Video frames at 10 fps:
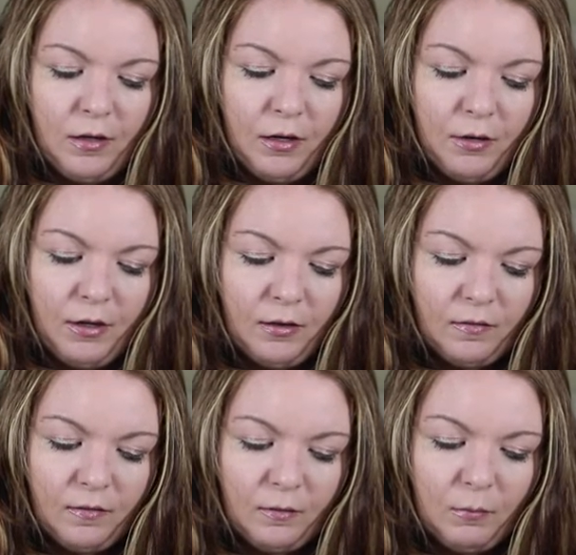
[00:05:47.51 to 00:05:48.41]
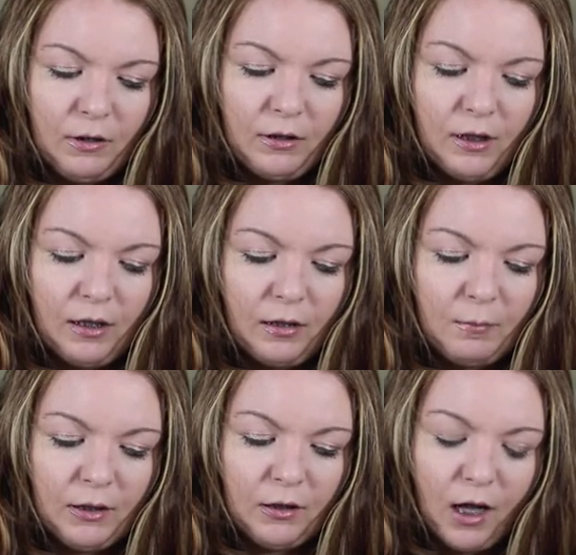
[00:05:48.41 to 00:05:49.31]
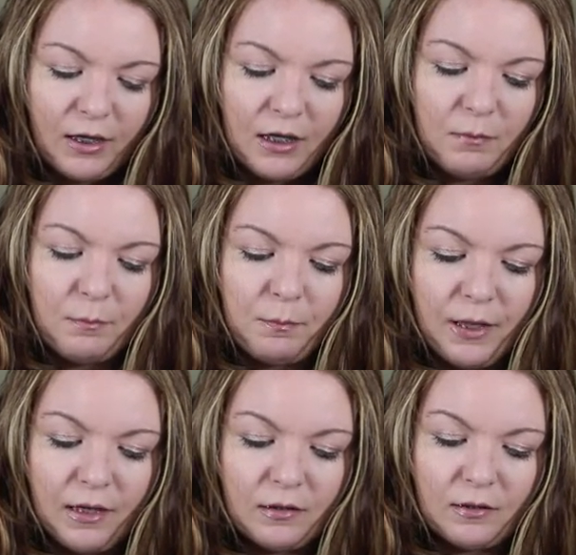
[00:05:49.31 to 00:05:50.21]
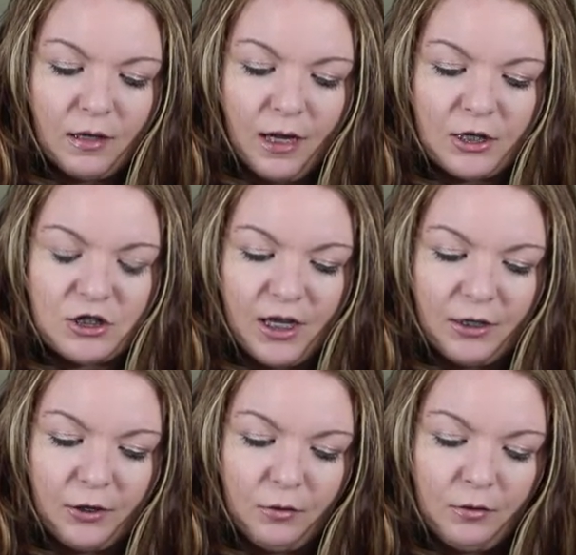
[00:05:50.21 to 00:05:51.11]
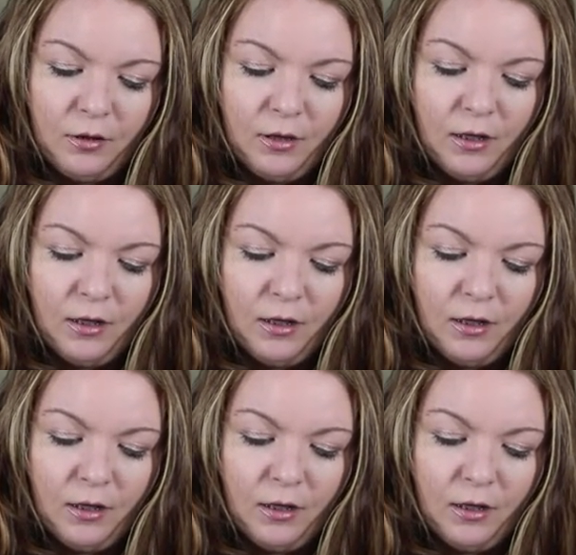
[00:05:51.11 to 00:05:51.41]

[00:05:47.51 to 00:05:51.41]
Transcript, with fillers: Alright, this is a Milani, Milani Baked Eyeshadow